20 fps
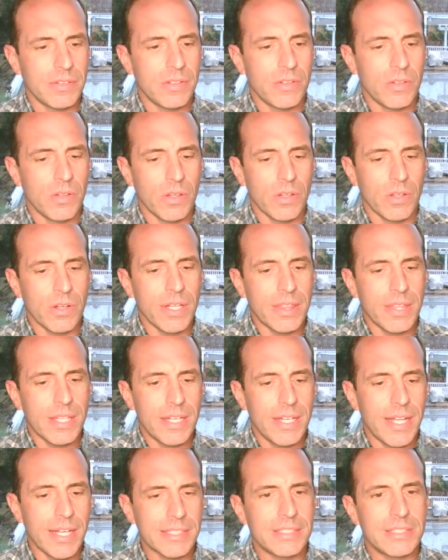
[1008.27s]
look at the
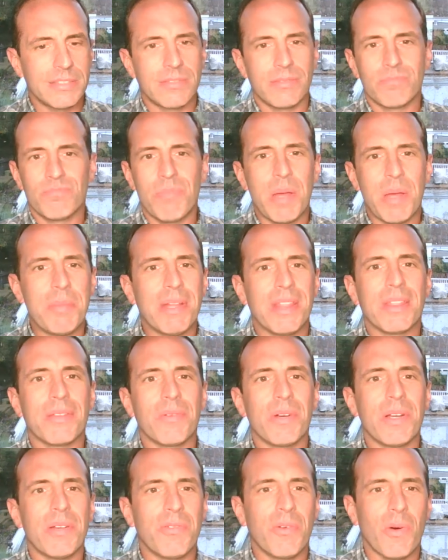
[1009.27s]
next maybe
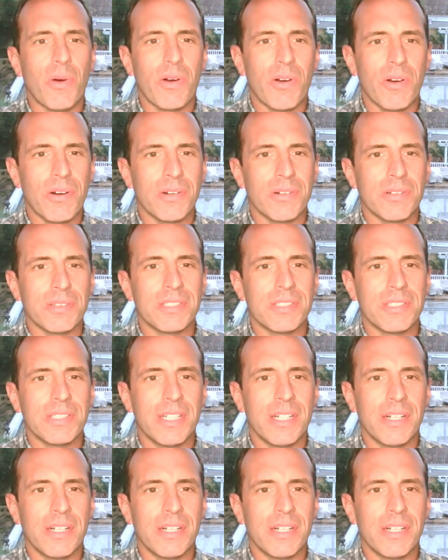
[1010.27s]
3, 4 hurdles.